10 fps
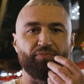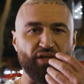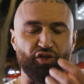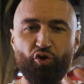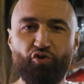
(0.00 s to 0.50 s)

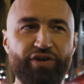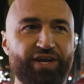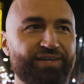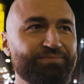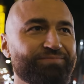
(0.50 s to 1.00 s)
The
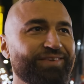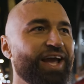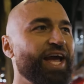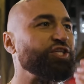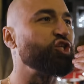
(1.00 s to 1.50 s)
durian,
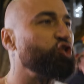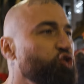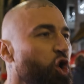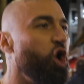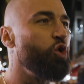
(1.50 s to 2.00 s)
it's
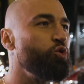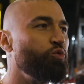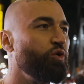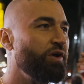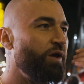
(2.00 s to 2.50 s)
so